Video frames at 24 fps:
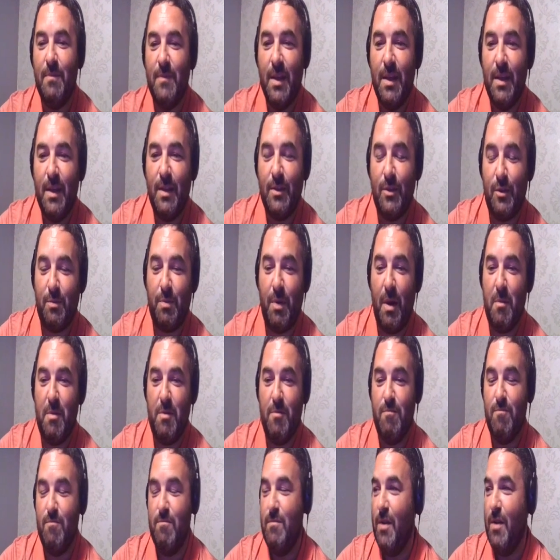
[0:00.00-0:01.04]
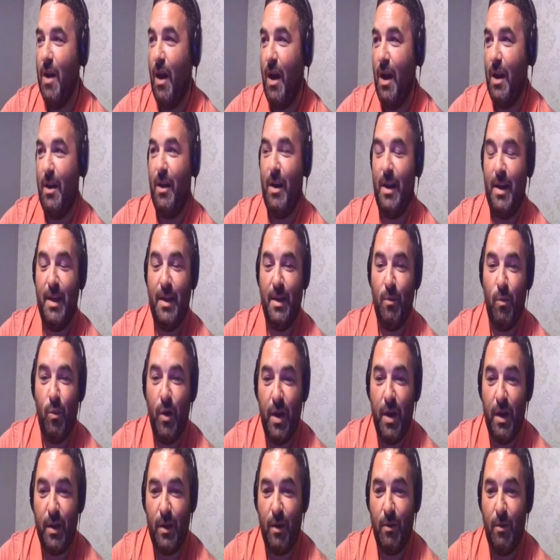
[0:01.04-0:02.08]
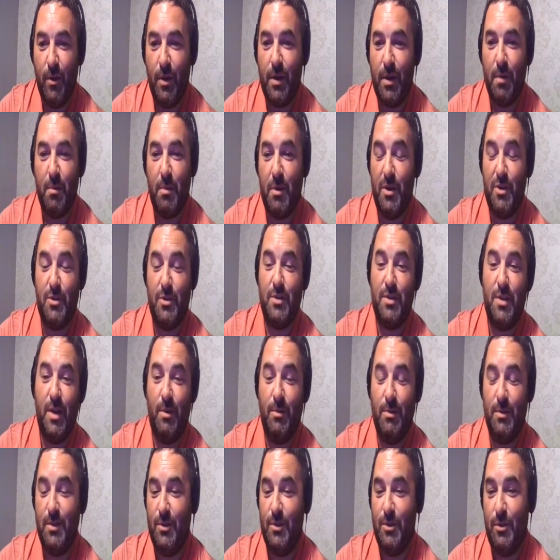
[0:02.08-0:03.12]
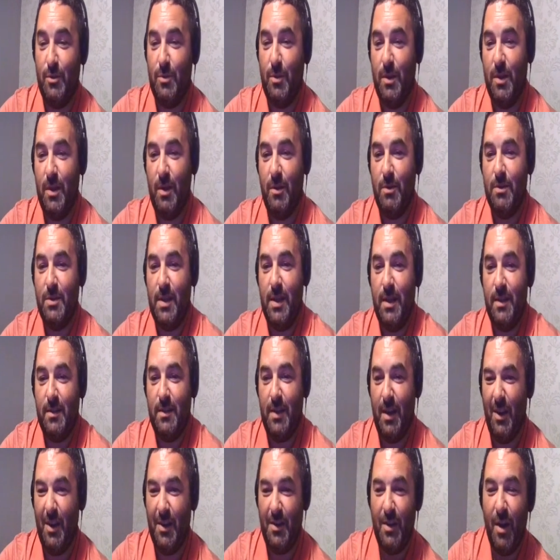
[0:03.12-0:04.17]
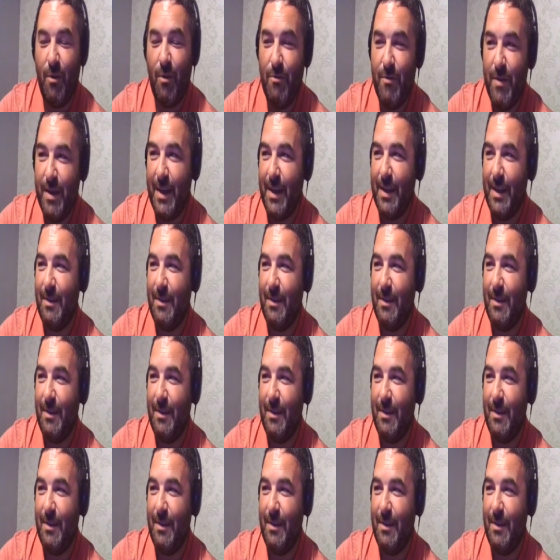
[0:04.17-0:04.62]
There's probably not a lot in it why I don't like him, but I just don't. It's just one of those things. And I don't really...